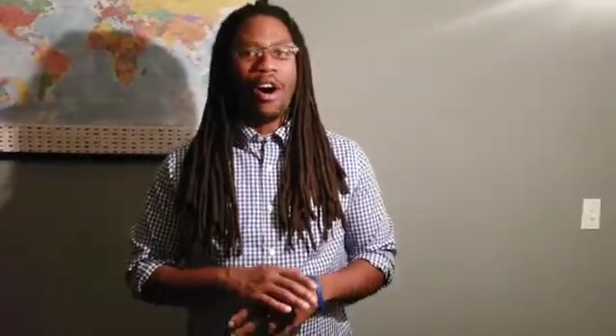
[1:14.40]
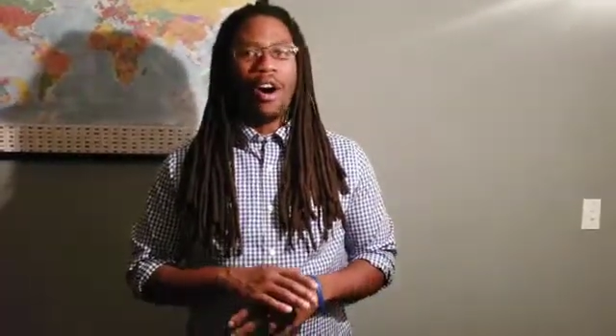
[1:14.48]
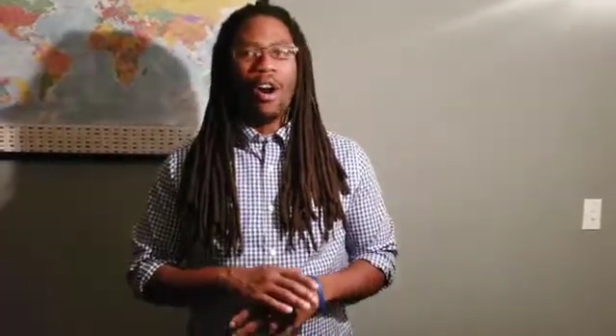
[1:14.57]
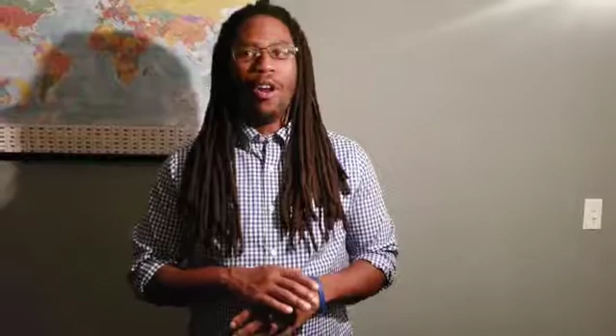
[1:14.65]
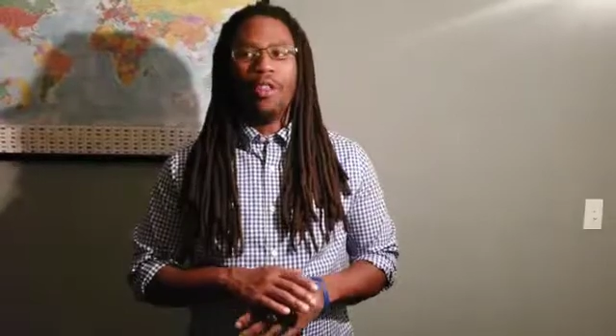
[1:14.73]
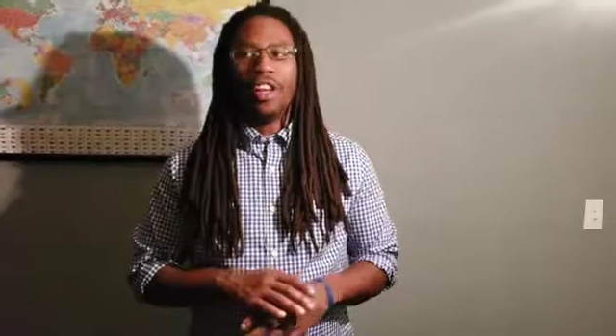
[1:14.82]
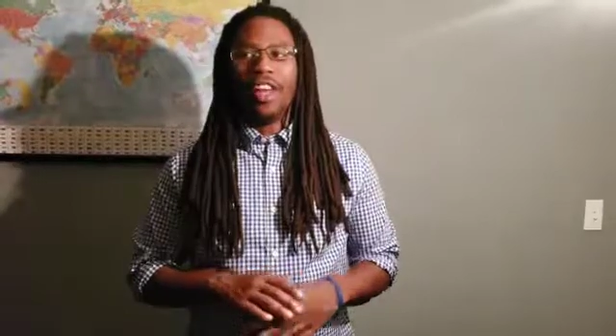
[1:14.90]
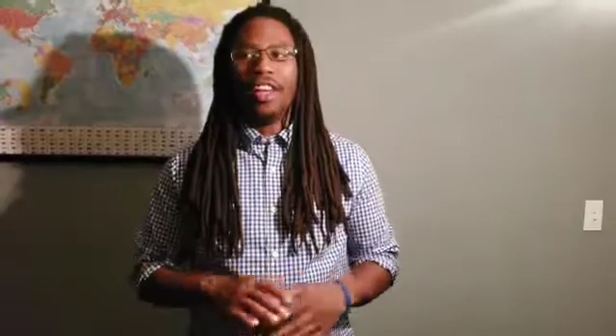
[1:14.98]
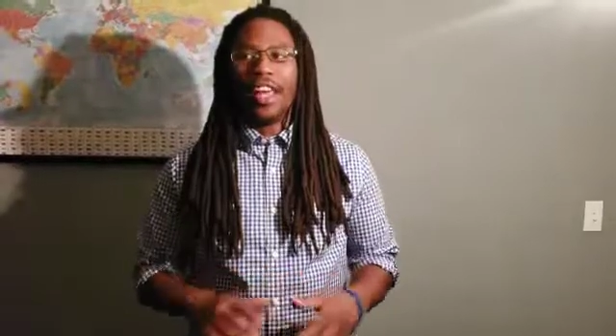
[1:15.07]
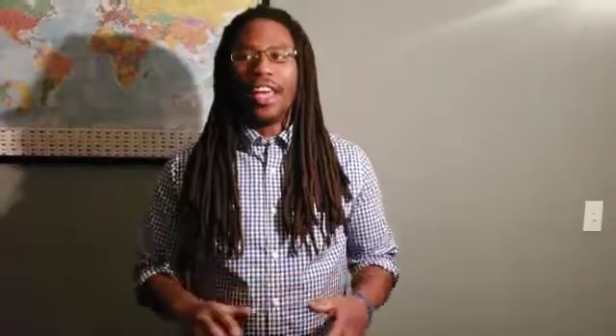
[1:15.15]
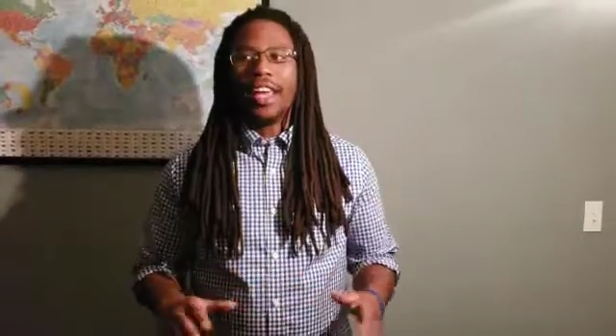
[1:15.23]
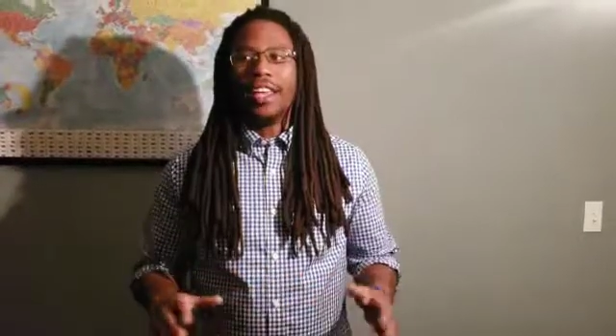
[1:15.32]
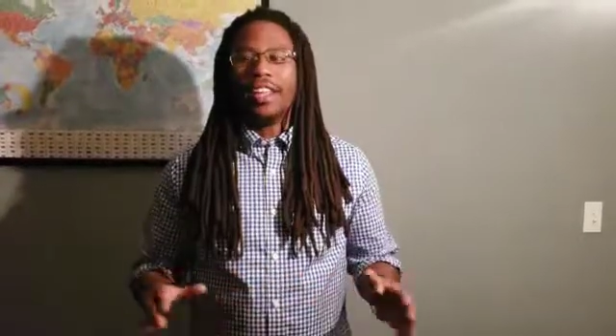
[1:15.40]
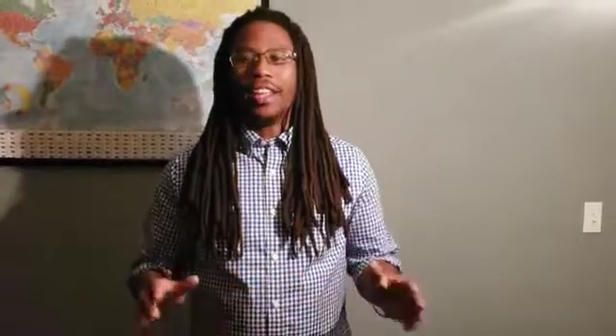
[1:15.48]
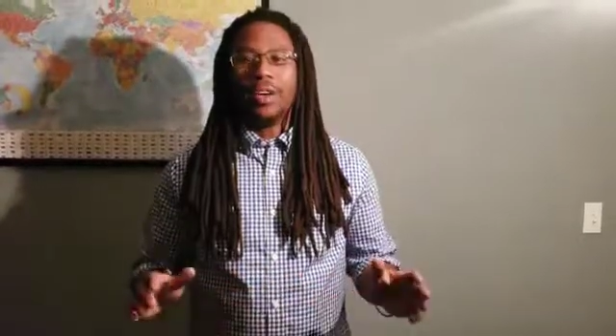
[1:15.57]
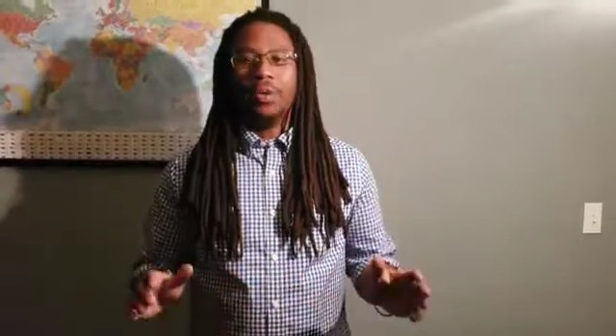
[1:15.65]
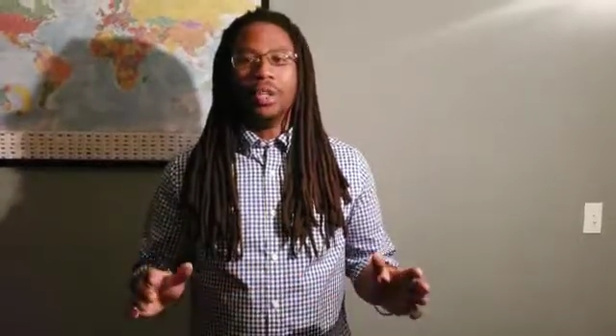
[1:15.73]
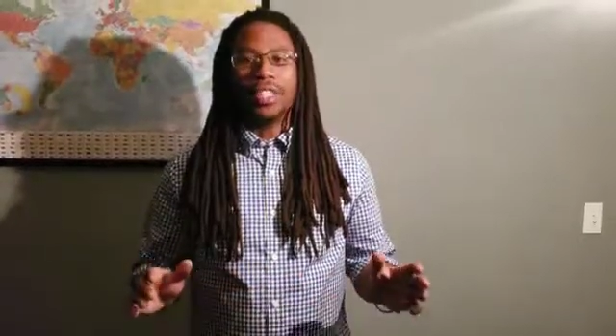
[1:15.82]
on the land,
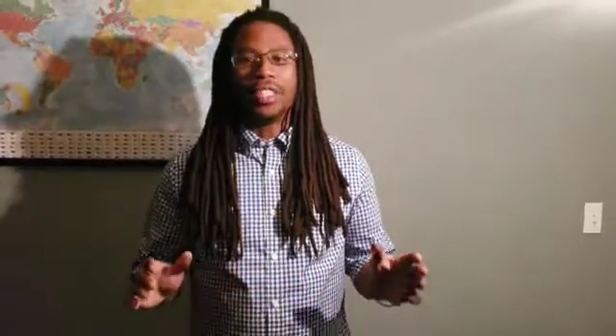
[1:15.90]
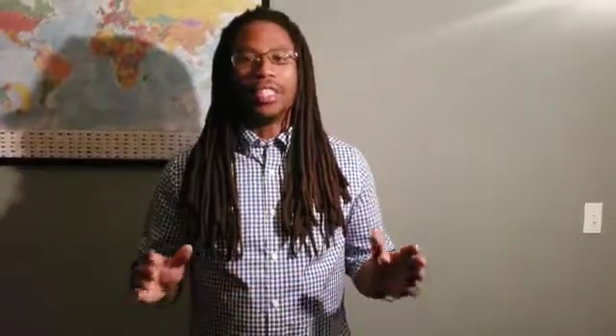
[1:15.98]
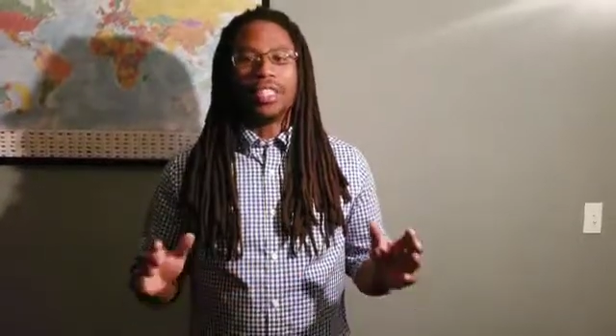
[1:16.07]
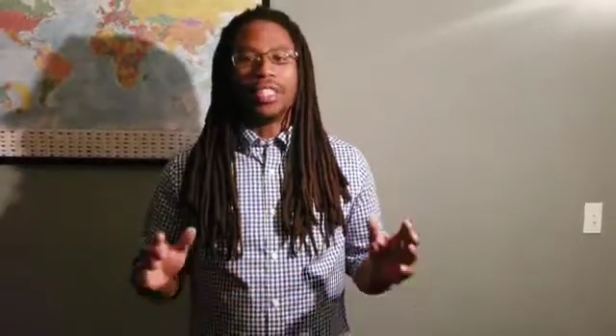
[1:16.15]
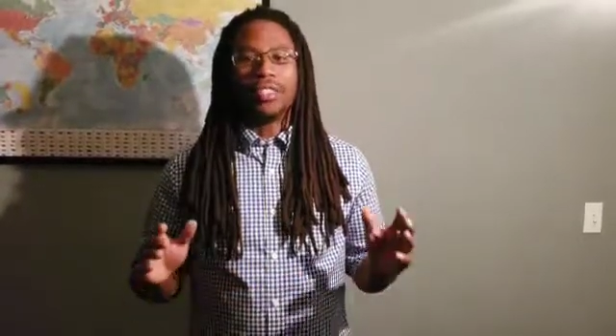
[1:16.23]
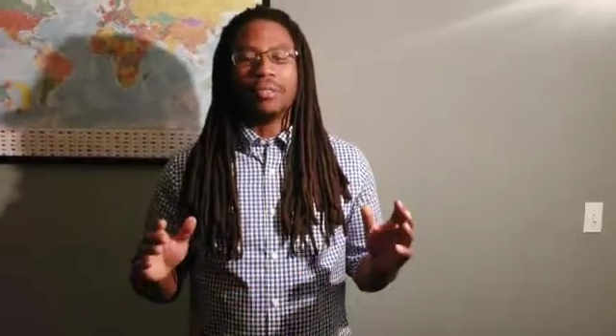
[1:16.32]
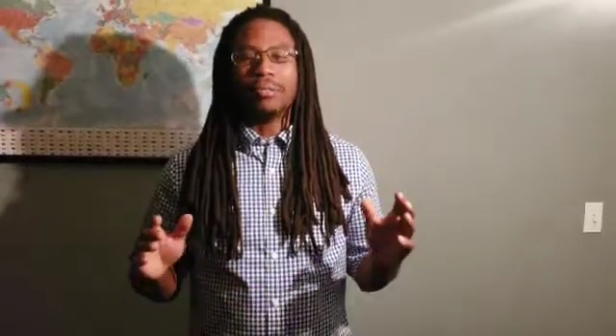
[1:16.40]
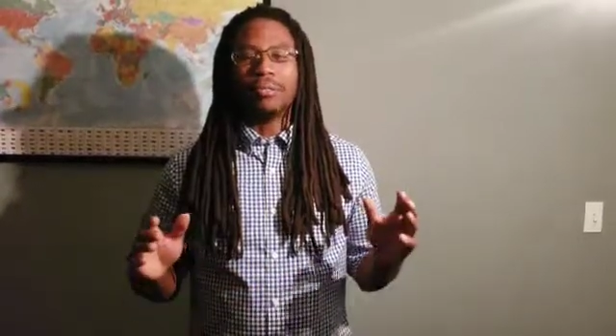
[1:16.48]
it was,